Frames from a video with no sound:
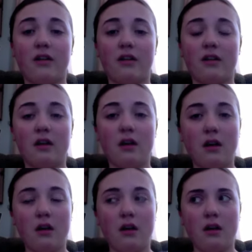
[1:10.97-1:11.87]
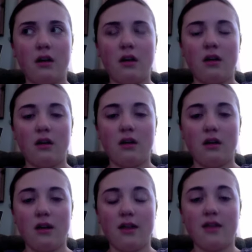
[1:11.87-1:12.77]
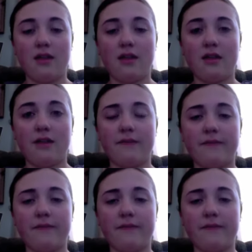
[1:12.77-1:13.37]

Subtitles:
(silence)